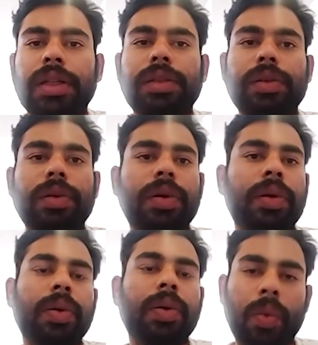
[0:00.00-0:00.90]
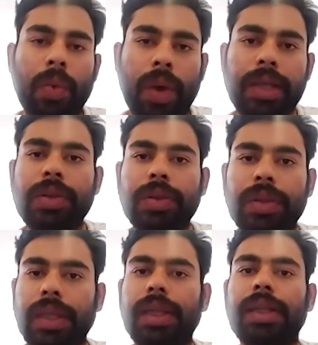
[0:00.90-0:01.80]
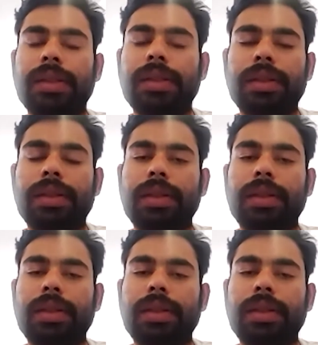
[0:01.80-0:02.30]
So why do you think is